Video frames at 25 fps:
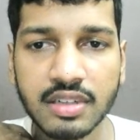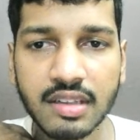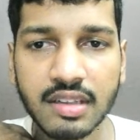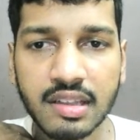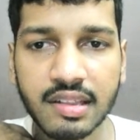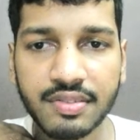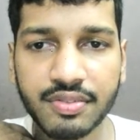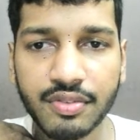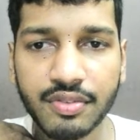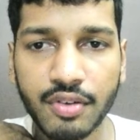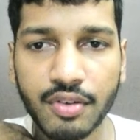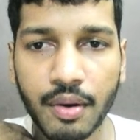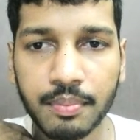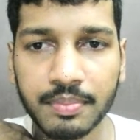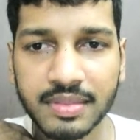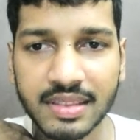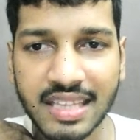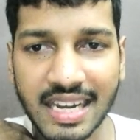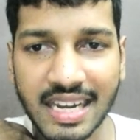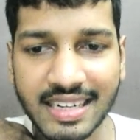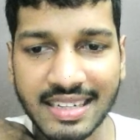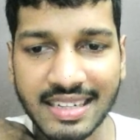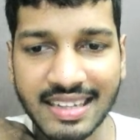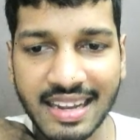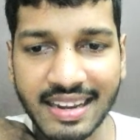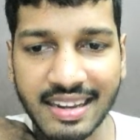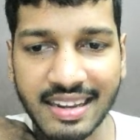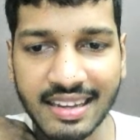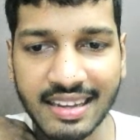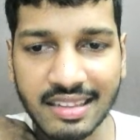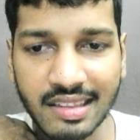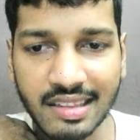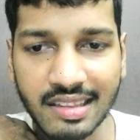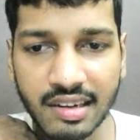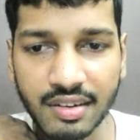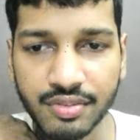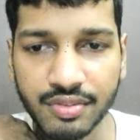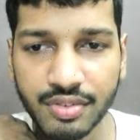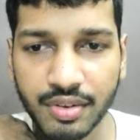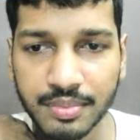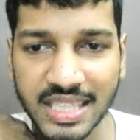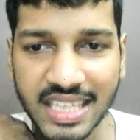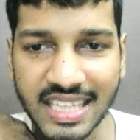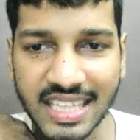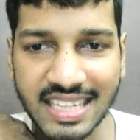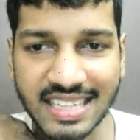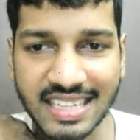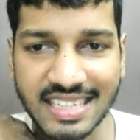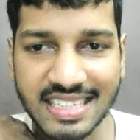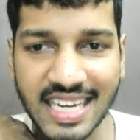from that direction, from
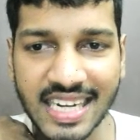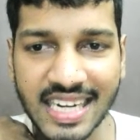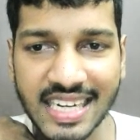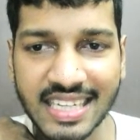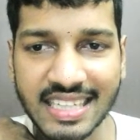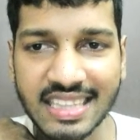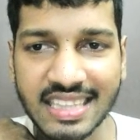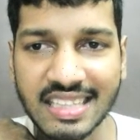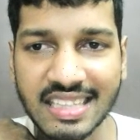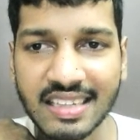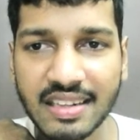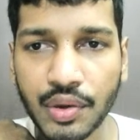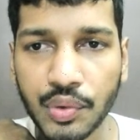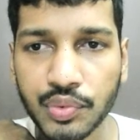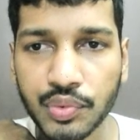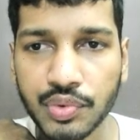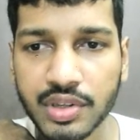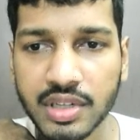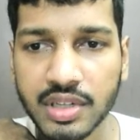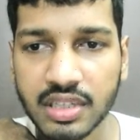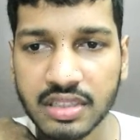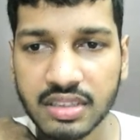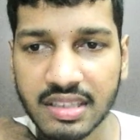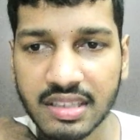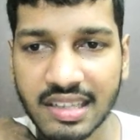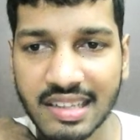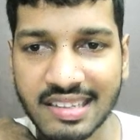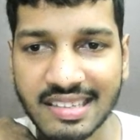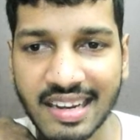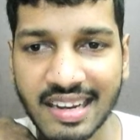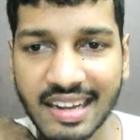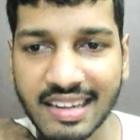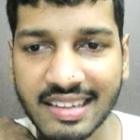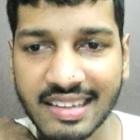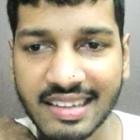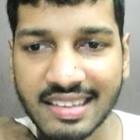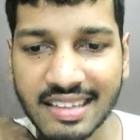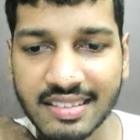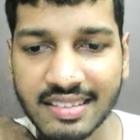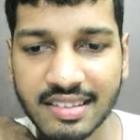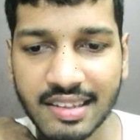this direction, this direction,